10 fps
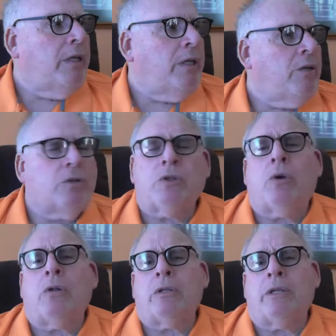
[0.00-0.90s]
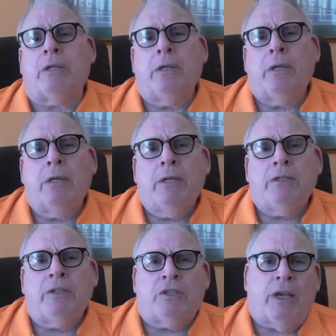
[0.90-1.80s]
years old and
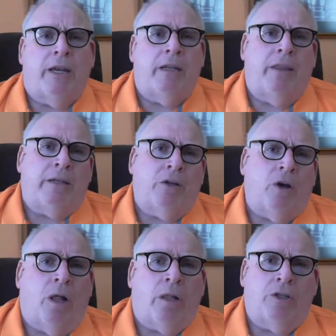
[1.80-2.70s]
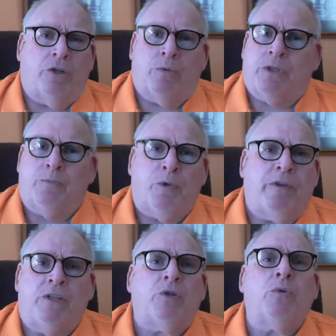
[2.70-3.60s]
decided that college was
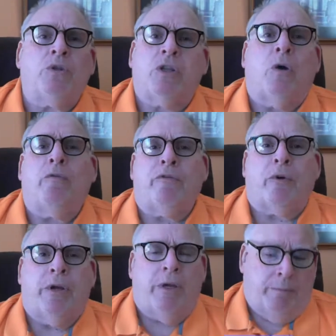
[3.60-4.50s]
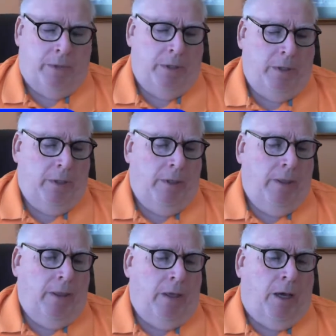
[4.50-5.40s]
moving too slow for him.
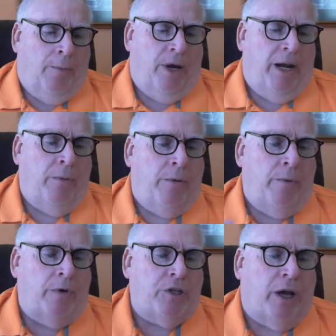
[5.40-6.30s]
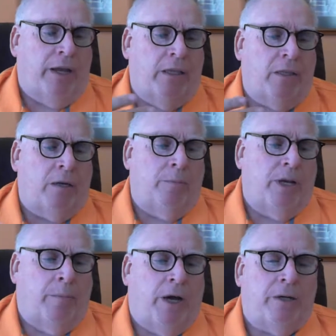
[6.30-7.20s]
But anyway, we were talking a little
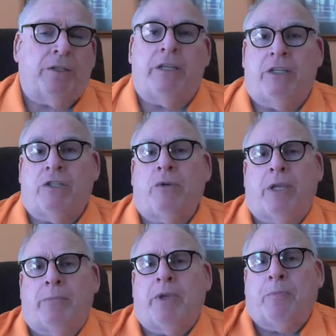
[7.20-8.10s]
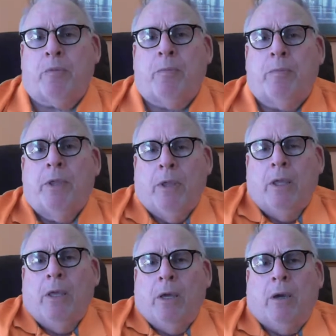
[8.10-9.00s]
bit about he's doing a big
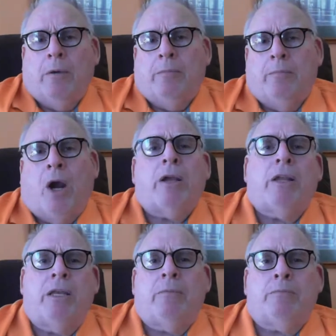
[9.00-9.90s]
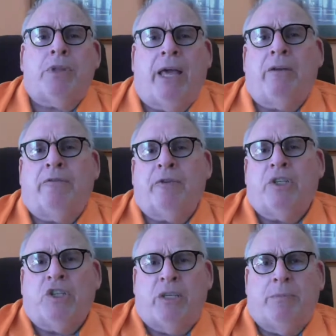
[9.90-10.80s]
marketing plan
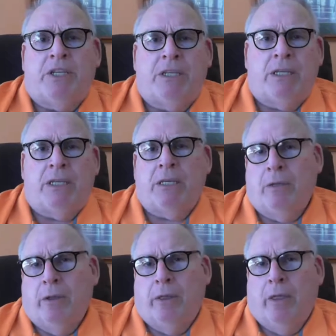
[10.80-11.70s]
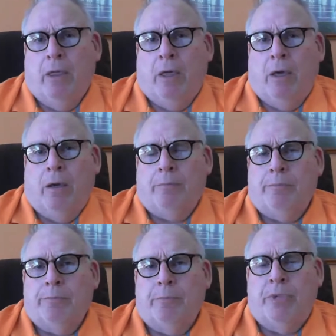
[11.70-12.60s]
for a CBD
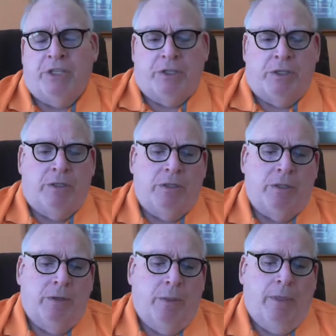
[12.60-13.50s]
business.